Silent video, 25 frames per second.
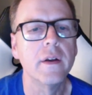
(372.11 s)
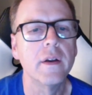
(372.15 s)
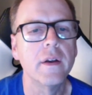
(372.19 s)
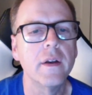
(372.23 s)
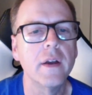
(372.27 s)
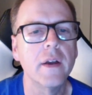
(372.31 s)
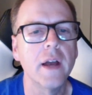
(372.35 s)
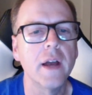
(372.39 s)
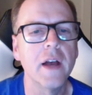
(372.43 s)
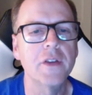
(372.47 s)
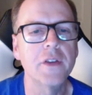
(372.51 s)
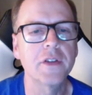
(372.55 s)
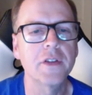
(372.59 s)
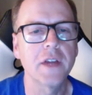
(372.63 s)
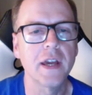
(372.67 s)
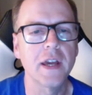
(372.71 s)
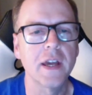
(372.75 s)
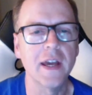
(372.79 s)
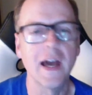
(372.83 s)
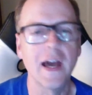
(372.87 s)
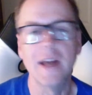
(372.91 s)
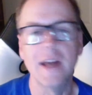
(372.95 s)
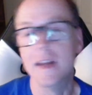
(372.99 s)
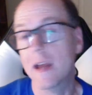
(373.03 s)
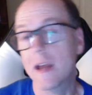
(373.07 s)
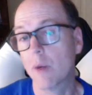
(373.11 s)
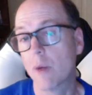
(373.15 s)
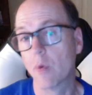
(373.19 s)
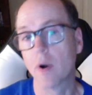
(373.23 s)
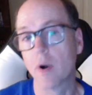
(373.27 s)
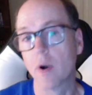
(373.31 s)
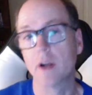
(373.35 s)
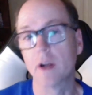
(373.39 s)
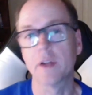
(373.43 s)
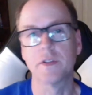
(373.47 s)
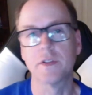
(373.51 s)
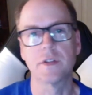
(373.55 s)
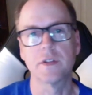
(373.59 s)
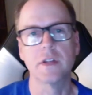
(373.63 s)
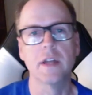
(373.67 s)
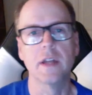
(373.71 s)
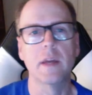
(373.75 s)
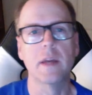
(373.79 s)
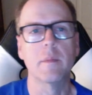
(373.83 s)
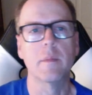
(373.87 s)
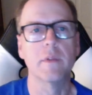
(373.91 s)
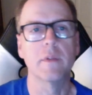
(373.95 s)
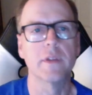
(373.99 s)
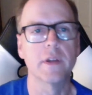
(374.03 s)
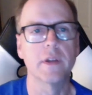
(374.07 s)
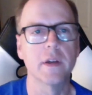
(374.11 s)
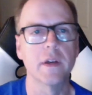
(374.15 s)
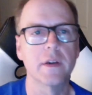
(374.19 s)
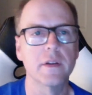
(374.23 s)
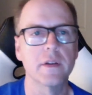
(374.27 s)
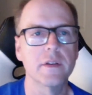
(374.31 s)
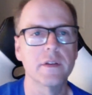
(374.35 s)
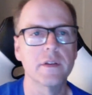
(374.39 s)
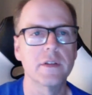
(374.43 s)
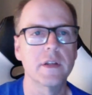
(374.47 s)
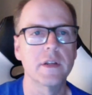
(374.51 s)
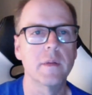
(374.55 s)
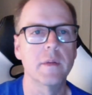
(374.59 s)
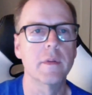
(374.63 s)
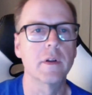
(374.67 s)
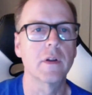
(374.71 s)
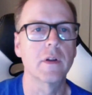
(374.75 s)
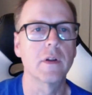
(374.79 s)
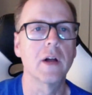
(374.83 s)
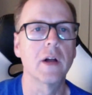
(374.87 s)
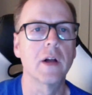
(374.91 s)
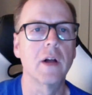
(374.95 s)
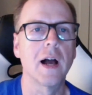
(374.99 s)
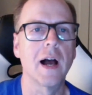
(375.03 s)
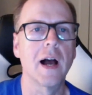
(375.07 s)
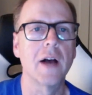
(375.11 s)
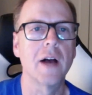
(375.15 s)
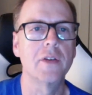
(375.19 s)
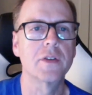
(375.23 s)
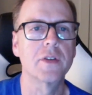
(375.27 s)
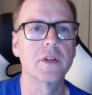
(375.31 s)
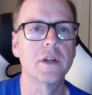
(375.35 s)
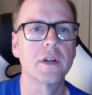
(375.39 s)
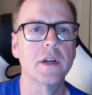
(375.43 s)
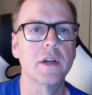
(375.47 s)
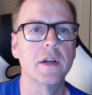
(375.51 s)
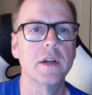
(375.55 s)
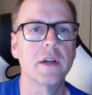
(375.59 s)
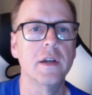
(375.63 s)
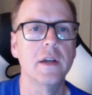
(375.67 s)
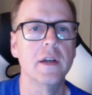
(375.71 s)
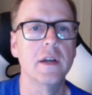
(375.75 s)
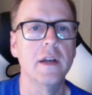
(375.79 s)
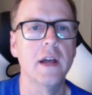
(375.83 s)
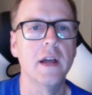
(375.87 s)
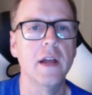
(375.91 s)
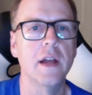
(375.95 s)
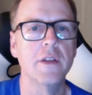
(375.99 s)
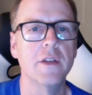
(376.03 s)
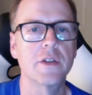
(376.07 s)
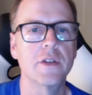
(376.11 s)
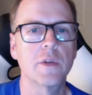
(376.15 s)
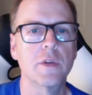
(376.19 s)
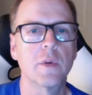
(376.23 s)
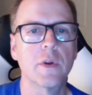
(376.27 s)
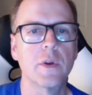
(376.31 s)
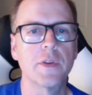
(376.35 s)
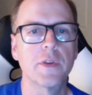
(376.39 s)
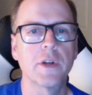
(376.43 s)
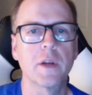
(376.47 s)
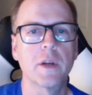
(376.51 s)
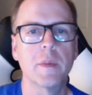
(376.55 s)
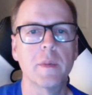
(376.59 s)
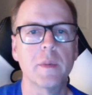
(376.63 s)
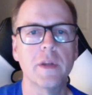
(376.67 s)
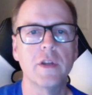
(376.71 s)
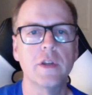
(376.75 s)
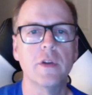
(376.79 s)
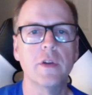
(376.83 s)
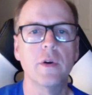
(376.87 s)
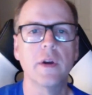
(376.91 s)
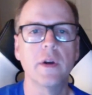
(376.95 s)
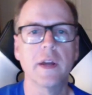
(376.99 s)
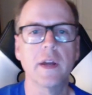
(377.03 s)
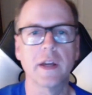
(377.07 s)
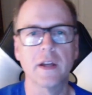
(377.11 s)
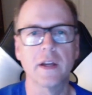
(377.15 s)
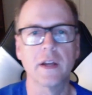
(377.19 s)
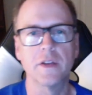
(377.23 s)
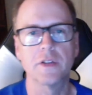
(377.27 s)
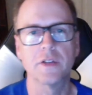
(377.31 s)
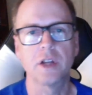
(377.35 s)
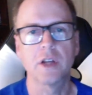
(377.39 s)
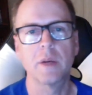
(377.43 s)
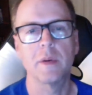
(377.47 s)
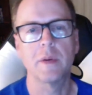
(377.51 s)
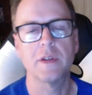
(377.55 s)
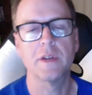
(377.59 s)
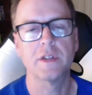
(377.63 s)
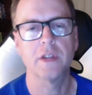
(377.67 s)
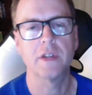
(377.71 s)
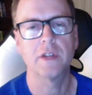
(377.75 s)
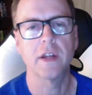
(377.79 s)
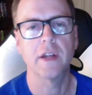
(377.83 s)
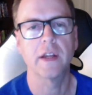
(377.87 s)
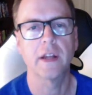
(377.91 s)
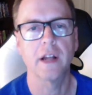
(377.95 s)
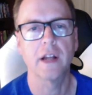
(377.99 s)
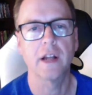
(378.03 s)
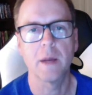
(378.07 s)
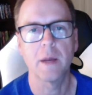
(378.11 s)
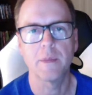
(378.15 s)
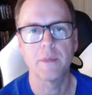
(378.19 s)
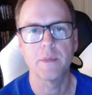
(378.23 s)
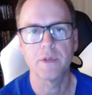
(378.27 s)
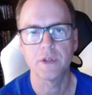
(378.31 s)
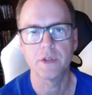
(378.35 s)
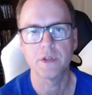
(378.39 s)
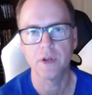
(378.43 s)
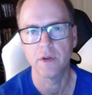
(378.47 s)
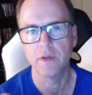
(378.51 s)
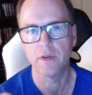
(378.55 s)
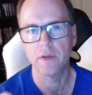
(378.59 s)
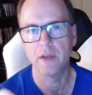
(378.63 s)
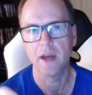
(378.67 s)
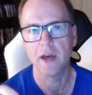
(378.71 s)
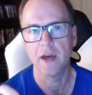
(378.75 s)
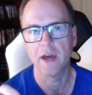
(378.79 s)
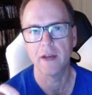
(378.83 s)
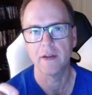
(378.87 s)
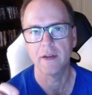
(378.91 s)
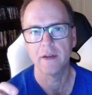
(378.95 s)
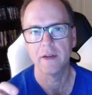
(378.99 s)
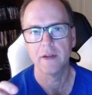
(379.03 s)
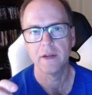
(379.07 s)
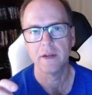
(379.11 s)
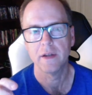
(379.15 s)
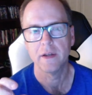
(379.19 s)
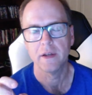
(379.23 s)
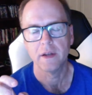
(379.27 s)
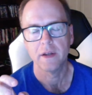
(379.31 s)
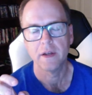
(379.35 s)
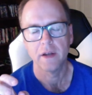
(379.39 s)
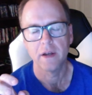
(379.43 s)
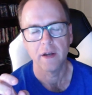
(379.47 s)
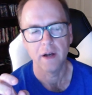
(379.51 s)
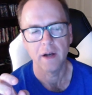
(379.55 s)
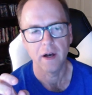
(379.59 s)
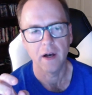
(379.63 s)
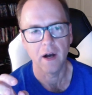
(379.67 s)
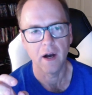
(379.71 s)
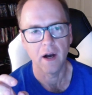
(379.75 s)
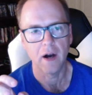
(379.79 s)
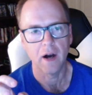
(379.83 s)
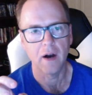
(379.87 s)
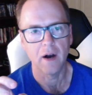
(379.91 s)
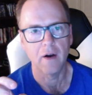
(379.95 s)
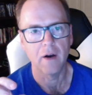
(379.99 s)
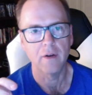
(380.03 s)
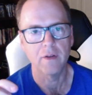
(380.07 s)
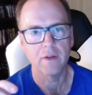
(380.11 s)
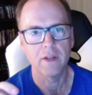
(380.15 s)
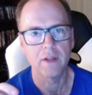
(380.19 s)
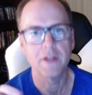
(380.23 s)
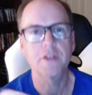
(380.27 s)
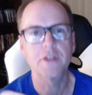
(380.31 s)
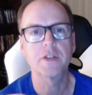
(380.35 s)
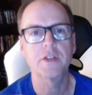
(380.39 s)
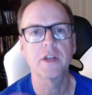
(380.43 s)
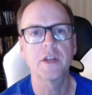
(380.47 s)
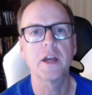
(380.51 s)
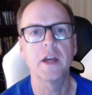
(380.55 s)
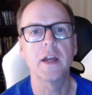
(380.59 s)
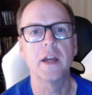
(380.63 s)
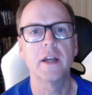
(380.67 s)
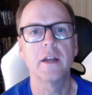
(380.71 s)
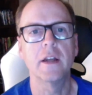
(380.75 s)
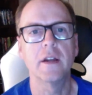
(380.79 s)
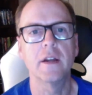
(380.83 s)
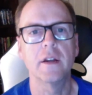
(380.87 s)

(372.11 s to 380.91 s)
SkAdNetwork is the name of the class. And so what they're going to be doing is they're going to be setting it up so that let's say